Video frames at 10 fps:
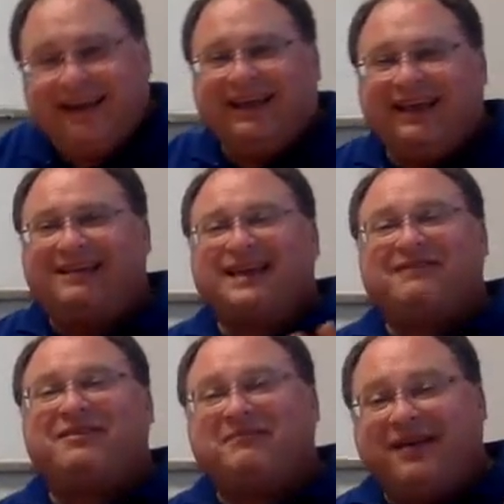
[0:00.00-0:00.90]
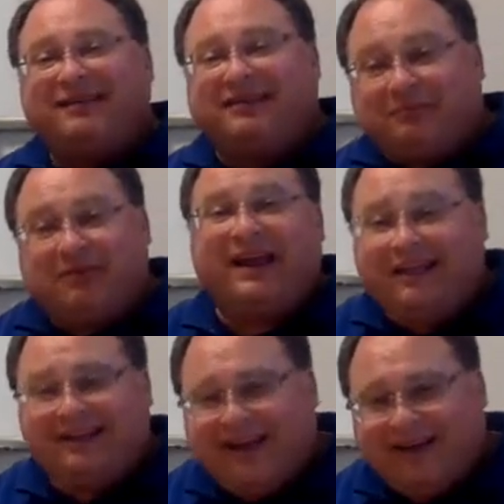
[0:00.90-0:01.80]
He's having mental
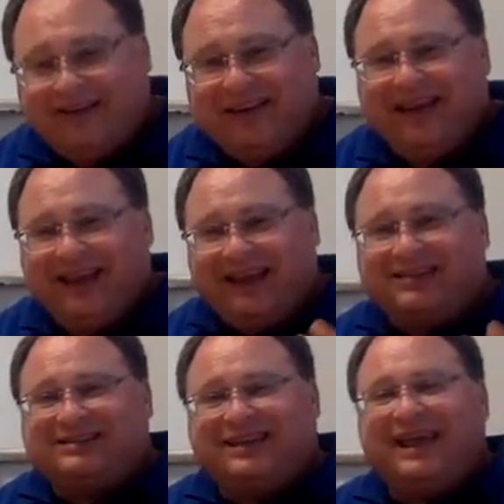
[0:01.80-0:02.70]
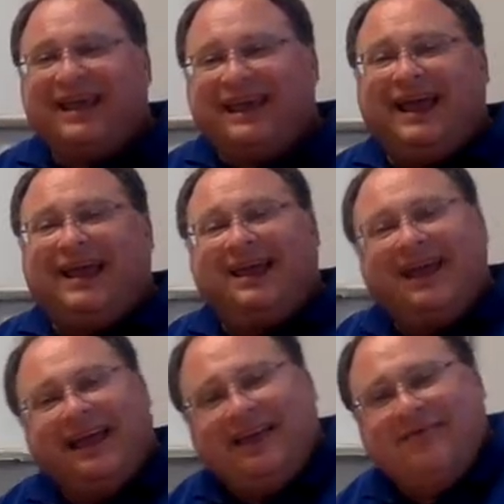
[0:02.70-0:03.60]
breakdown. He
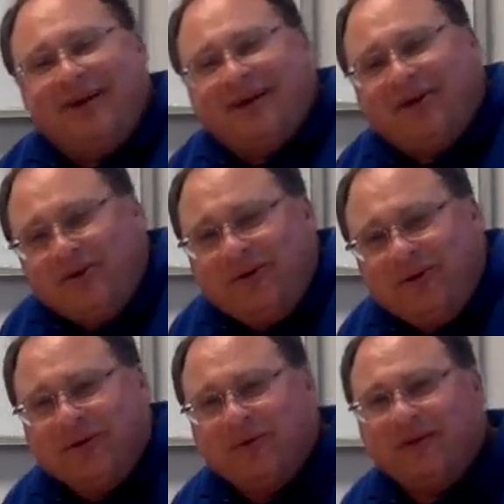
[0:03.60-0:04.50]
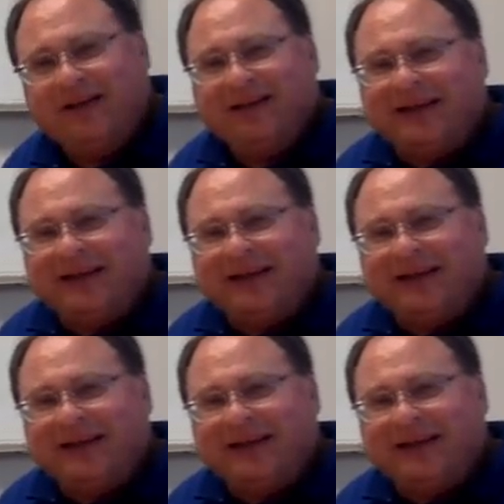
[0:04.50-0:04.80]
went cuckoo.